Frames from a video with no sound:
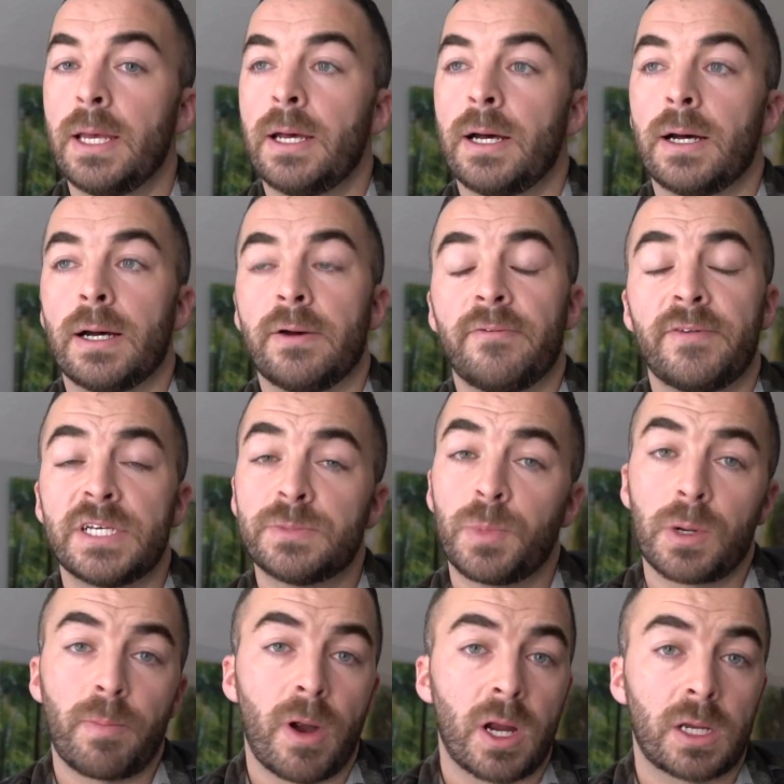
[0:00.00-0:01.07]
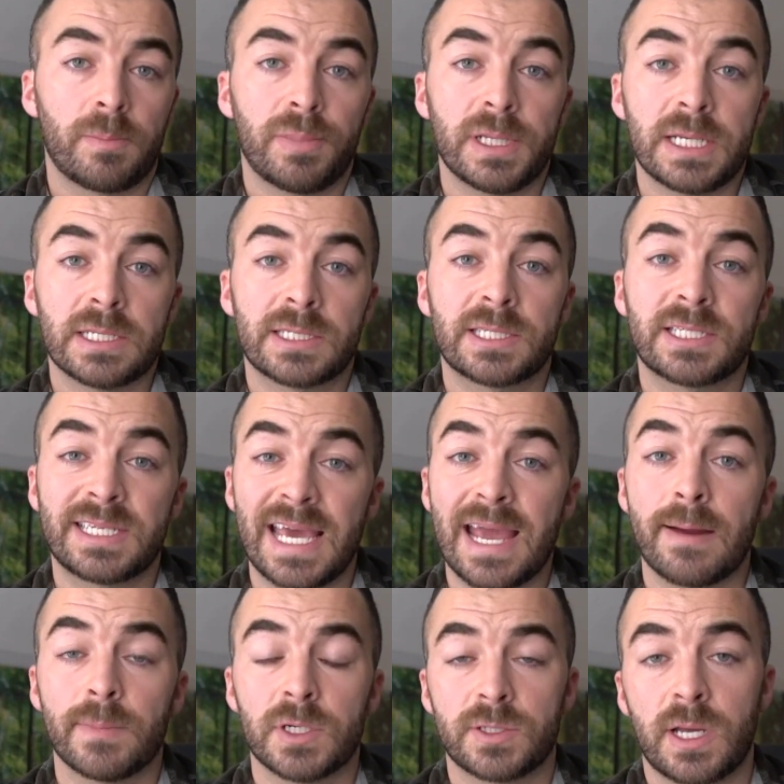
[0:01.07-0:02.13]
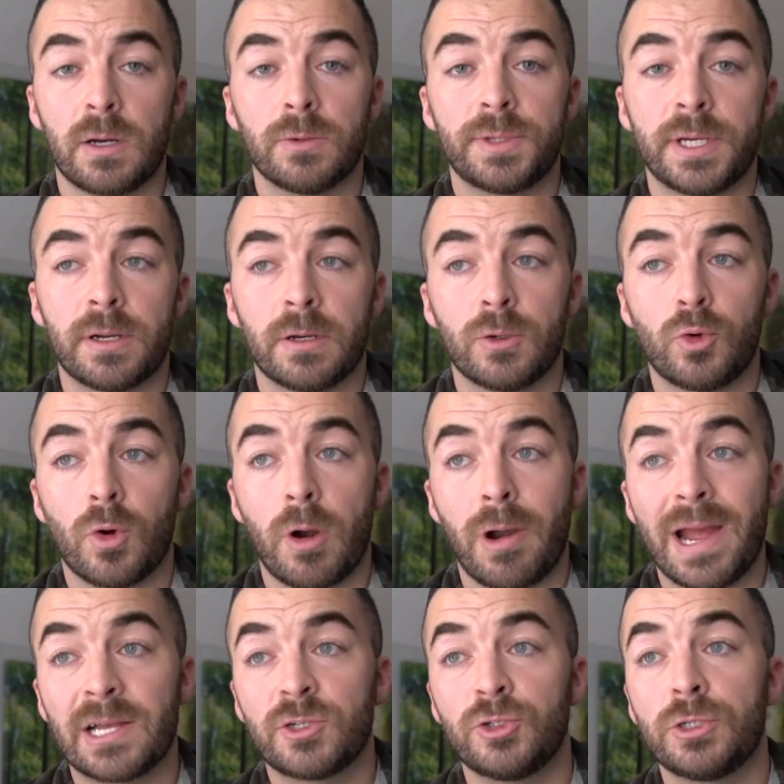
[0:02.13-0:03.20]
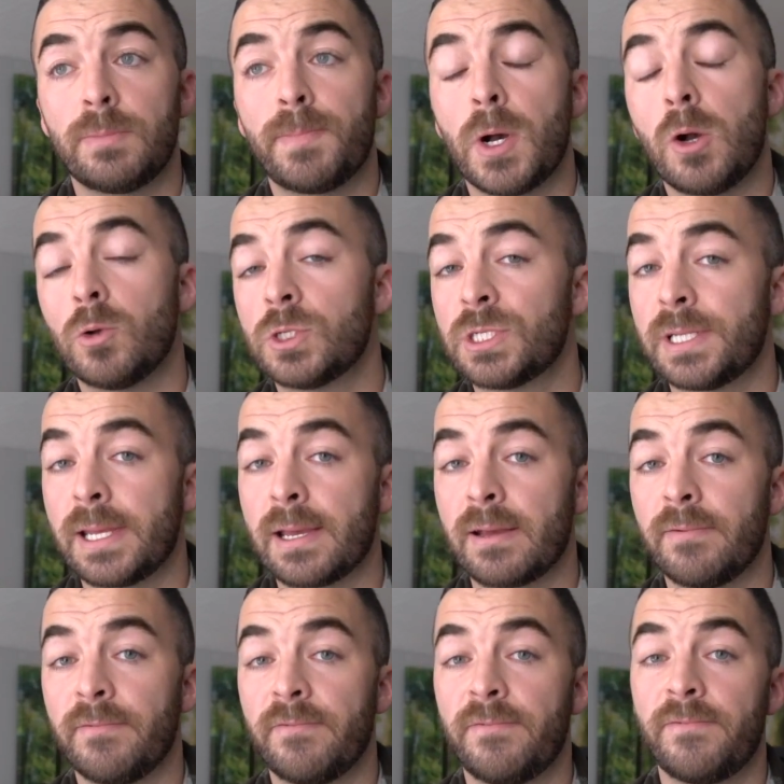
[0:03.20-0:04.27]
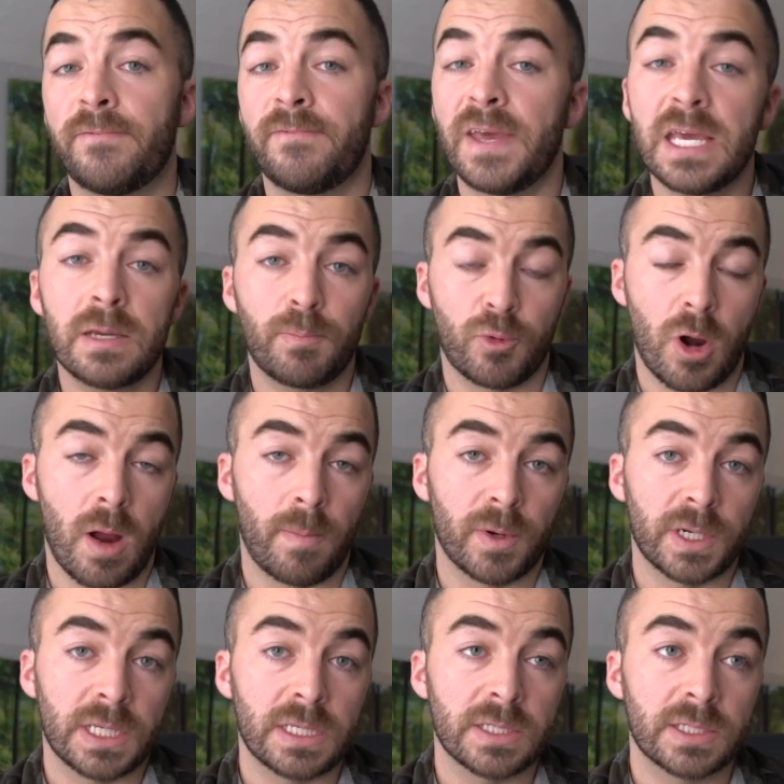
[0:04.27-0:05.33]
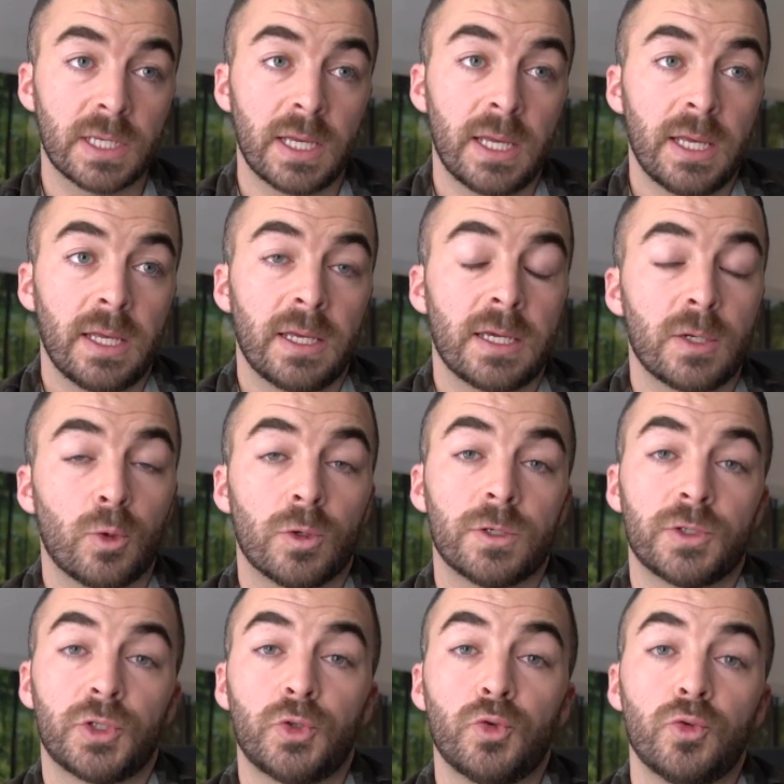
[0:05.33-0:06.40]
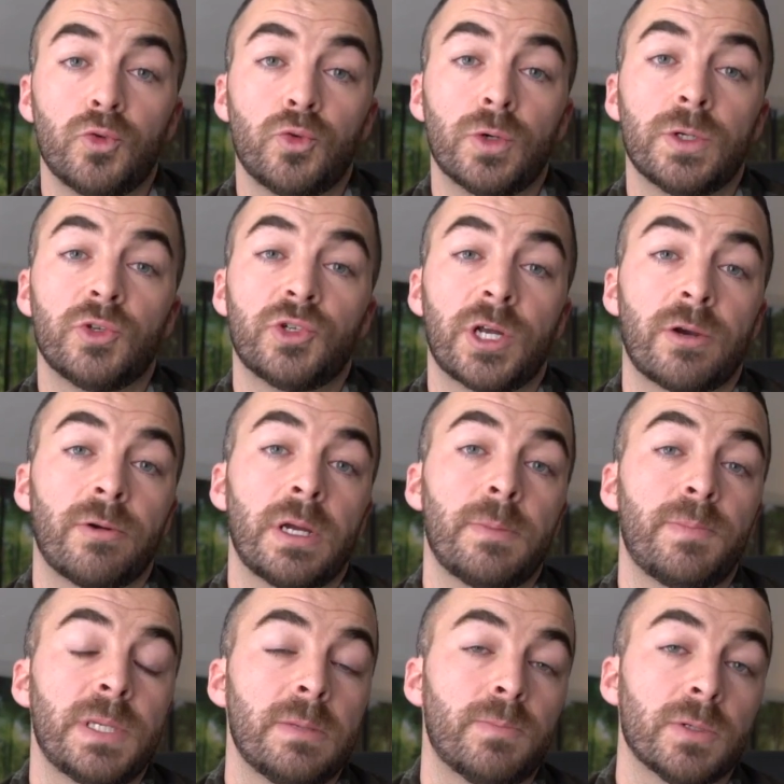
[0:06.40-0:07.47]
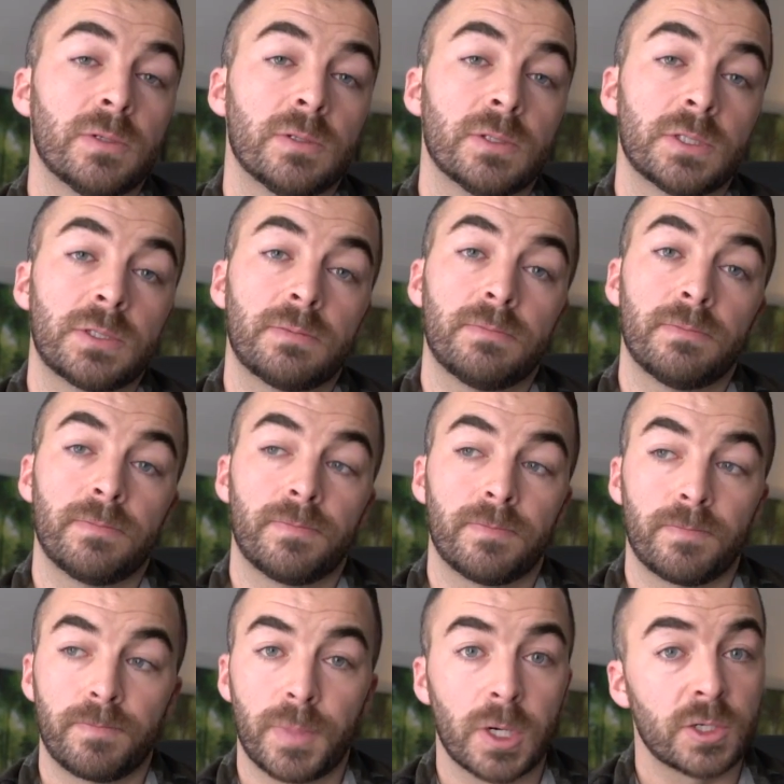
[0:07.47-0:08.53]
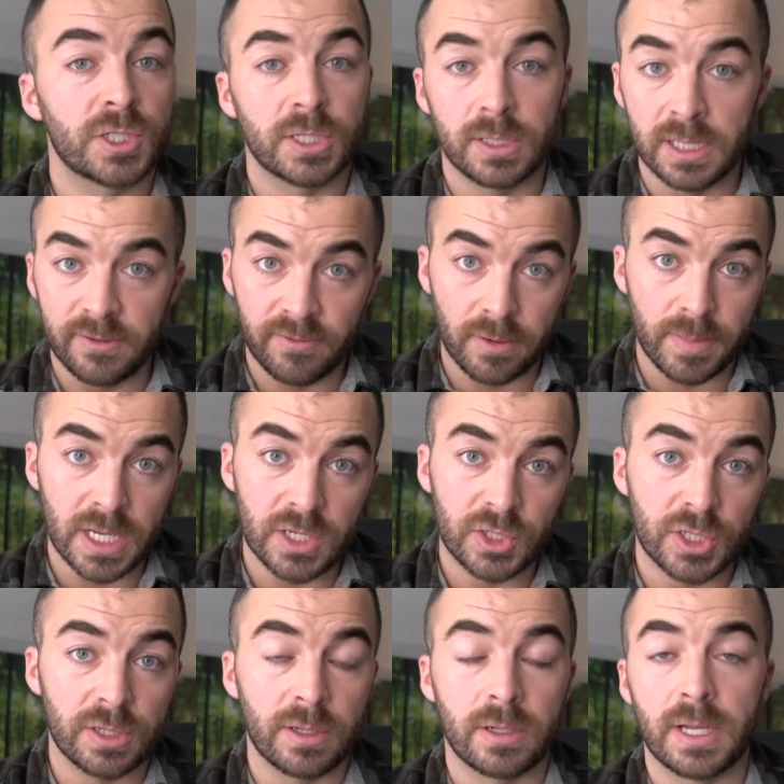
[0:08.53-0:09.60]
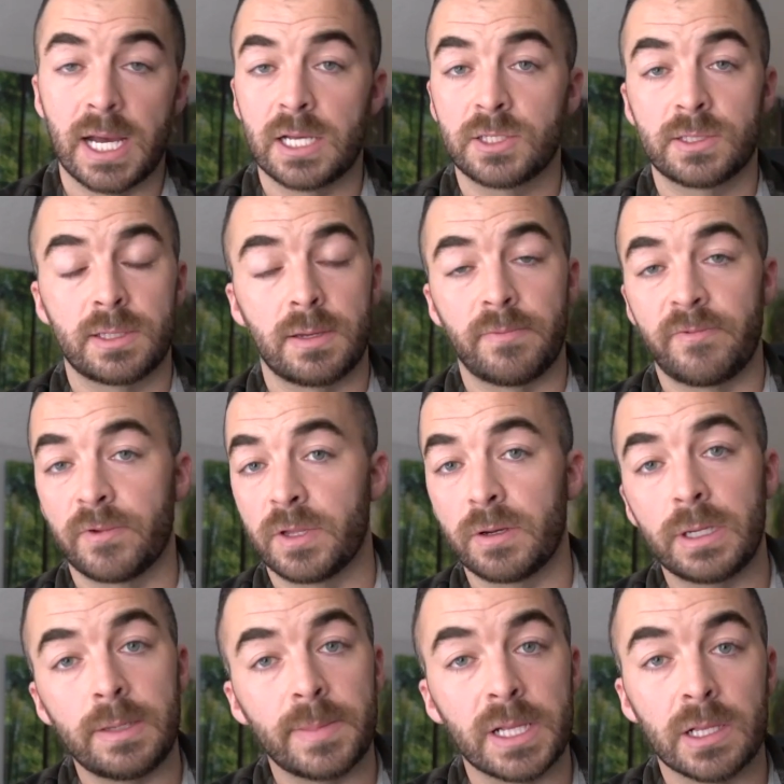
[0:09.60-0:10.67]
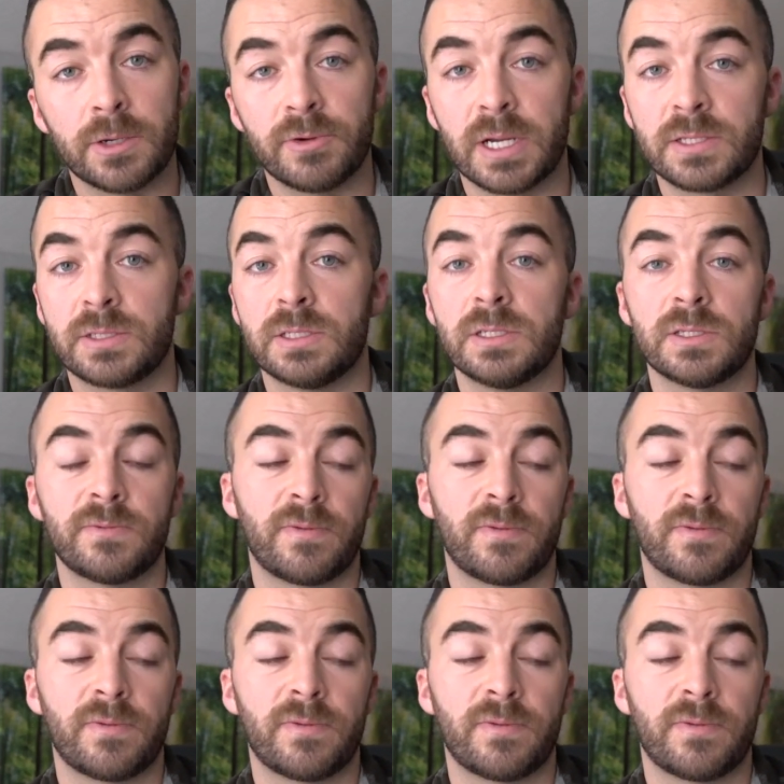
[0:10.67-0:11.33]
Facebook Marketplace scammers out there who are actually posting fake properties in order to generate people's personal information. They'll ask them for their email addresses.